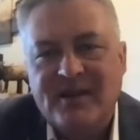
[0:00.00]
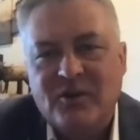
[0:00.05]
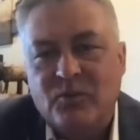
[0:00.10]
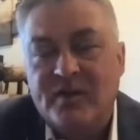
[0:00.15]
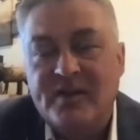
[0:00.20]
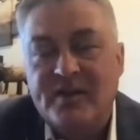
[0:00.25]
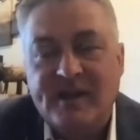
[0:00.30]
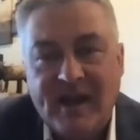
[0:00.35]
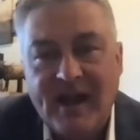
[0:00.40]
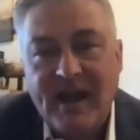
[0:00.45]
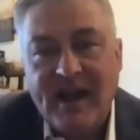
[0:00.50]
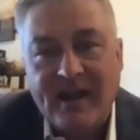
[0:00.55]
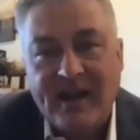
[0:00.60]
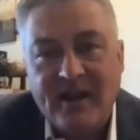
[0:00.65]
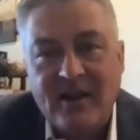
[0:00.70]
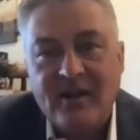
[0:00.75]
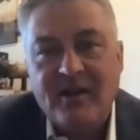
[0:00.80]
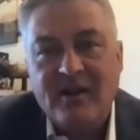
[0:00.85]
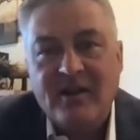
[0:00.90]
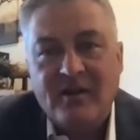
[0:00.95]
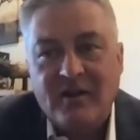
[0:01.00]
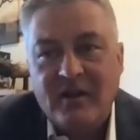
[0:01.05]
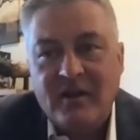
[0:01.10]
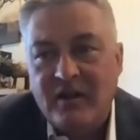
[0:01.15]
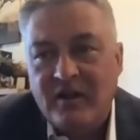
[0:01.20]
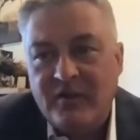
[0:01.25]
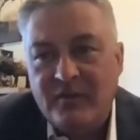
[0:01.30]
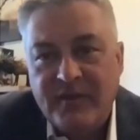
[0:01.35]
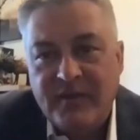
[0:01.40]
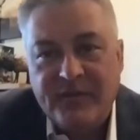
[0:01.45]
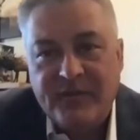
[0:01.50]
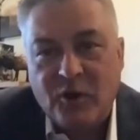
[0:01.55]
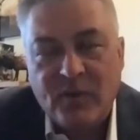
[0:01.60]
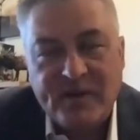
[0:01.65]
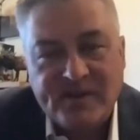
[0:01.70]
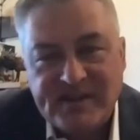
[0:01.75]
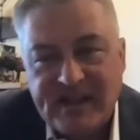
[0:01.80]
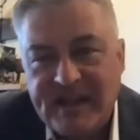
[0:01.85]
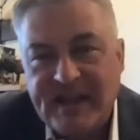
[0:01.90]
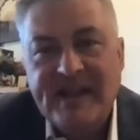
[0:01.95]
denying that there
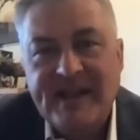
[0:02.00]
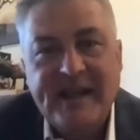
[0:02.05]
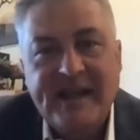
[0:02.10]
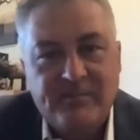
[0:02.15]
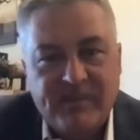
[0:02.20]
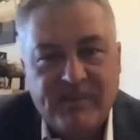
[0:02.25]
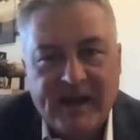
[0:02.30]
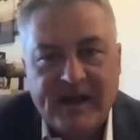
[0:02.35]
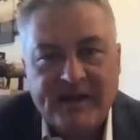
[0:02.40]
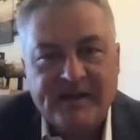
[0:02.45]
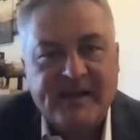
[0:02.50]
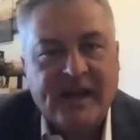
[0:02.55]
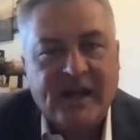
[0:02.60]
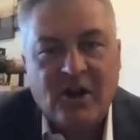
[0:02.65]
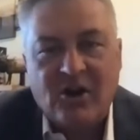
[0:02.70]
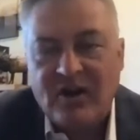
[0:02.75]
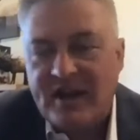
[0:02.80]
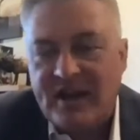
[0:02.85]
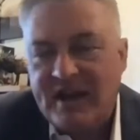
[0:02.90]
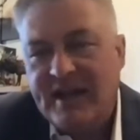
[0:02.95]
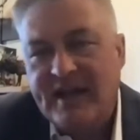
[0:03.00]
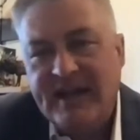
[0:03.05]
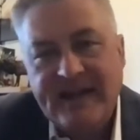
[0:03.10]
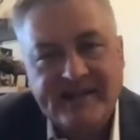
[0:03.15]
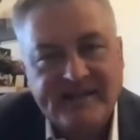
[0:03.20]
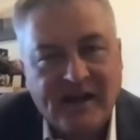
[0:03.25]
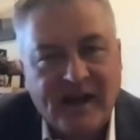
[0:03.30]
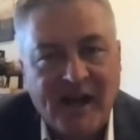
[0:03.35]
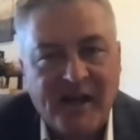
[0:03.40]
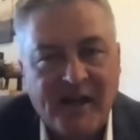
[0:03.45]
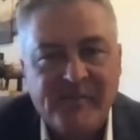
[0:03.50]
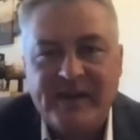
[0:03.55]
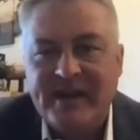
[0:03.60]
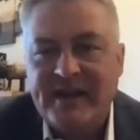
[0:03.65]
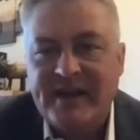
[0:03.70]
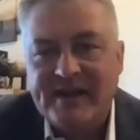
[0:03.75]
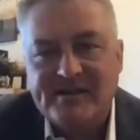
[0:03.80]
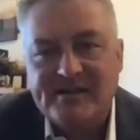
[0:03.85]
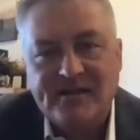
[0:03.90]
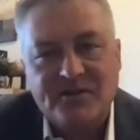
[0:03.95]
was any bad care, anytime, in
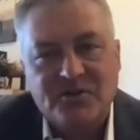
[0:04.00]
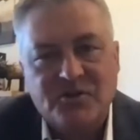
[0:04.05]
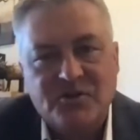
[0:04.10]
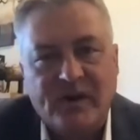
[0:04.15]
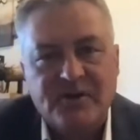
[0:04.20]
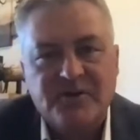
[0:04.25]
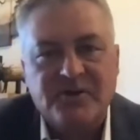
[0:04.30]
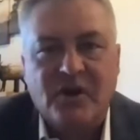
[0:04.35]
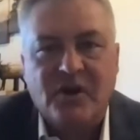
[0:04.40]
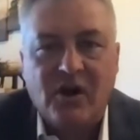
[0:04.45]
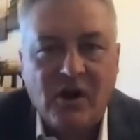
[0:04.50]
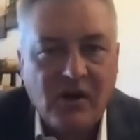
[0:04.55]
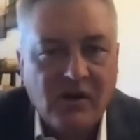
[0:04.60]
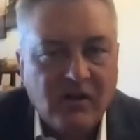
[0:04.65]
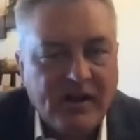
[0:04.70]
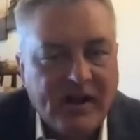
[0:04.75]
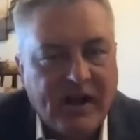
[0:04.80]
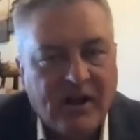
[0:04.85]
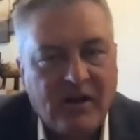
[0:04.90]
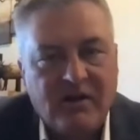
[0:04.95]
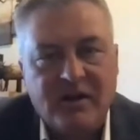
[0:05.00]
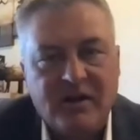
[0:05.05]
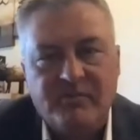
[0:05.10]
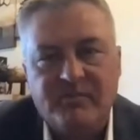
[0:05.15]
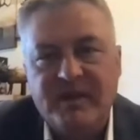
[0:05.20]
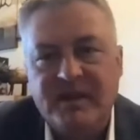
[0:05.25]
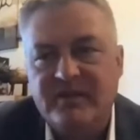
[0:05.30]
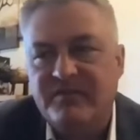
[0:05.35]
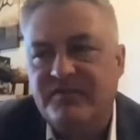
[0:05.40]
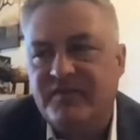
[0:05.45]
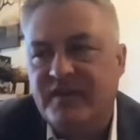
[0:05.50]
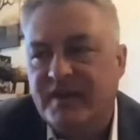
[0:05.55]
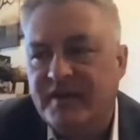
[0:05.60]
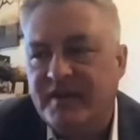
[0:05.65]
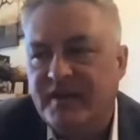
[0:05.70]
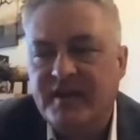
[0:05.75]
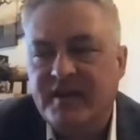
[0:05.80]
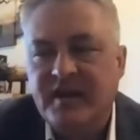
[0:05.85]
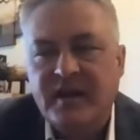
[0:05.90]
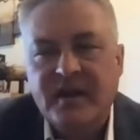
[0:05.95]
any situation. All care can be
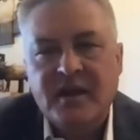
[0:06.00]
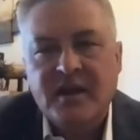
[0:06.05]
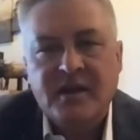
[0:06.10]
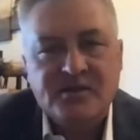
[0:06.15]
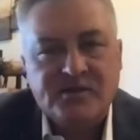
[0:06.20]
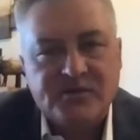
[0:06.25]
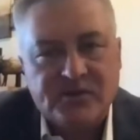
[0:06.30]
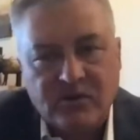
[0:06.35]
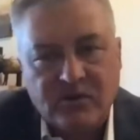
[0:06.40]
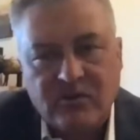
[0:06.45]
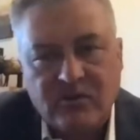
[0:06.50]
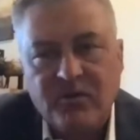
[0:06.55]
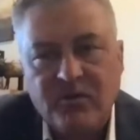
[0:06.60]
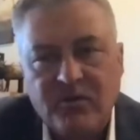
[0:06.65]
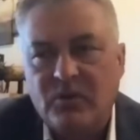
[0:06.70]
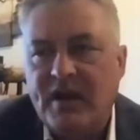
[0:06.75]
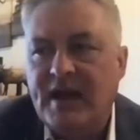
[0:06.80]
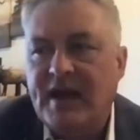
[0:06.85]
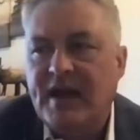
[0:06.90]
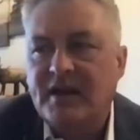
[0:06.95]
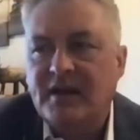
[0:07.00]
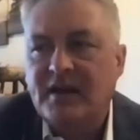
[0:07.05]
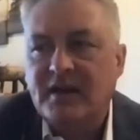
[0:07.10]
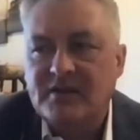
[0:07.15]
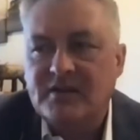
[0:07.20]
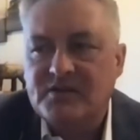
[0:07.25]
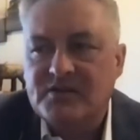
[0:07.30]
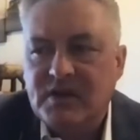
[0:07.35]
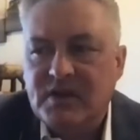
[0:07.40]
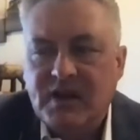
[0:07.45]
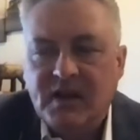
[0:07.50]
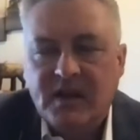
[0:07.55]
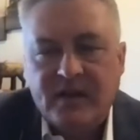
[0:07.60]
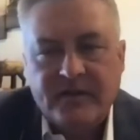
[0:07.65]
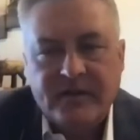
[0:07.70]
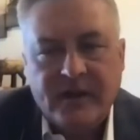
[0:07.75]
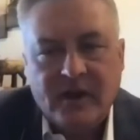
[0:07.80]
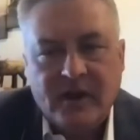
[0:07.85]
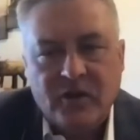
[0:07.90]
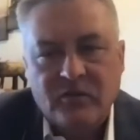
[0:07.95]
defended. Circle the wagons.
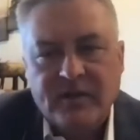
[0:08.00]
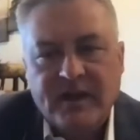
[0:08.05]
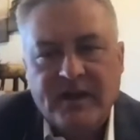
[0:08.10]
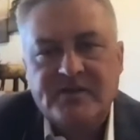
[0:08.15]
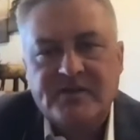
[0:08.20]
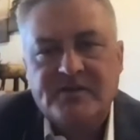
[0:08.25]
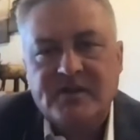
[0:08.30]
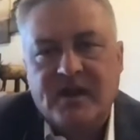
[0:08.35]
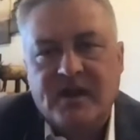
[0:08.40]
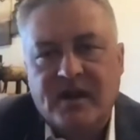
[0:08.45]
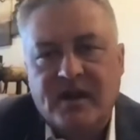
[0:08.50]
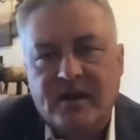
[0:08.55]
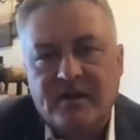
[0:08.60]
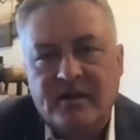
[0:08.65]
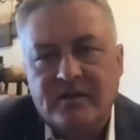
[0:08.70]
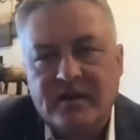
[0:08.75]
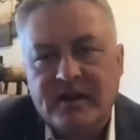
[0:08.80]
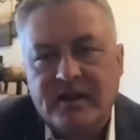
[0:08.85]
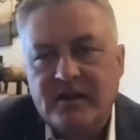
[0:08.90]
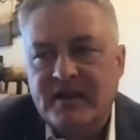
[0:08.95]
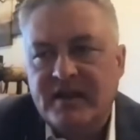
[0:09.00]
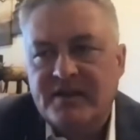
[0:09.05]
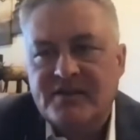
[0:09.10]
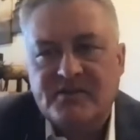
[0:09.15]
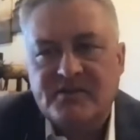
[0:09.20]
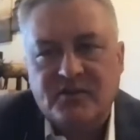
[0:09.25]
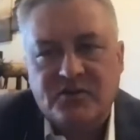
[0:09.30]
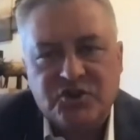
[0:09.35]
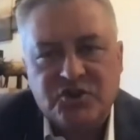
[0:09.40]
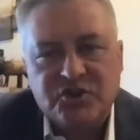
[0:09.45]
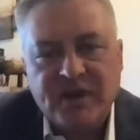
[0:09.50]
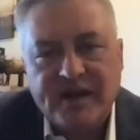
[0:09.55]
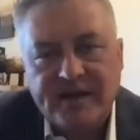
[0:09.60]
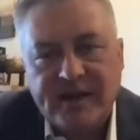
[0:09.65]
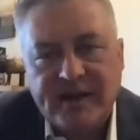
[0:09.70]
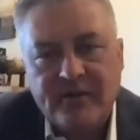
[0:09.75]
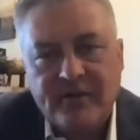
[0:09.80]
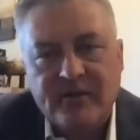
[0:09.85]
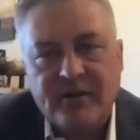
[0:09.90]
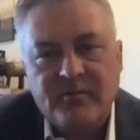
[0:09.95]
Let's shut
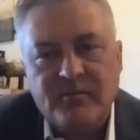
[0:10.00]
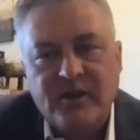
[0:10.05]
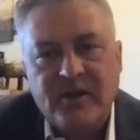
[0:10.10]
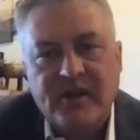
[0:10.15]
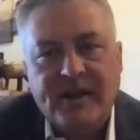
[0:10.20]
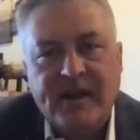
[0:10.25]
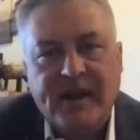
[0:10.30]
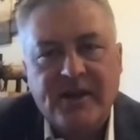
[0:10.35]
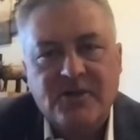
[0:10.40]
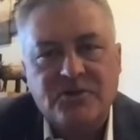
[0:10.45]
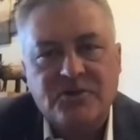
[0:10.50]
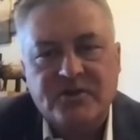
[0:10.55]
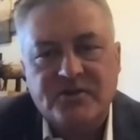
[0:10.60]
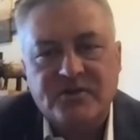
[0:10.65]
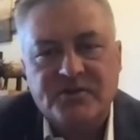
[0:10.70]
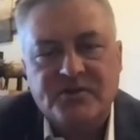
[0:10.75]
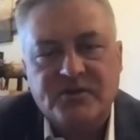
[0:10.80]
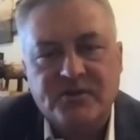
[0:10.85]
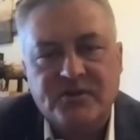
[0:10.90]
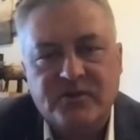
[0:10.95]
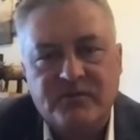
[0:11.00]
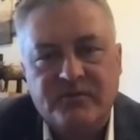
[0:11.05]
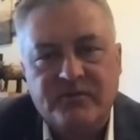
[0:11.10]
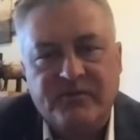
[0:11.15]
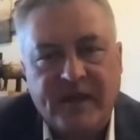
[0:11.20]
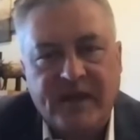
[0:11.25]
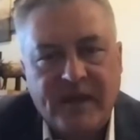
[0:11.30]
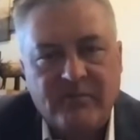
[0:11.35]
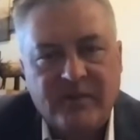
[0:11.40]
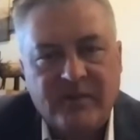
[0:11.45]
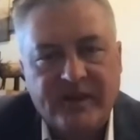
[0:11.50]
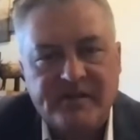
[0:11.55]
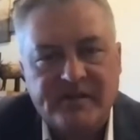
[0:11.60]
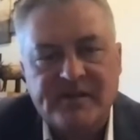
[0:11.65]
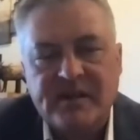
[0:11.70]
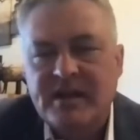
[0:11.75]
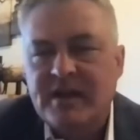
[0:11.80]
down communications to families.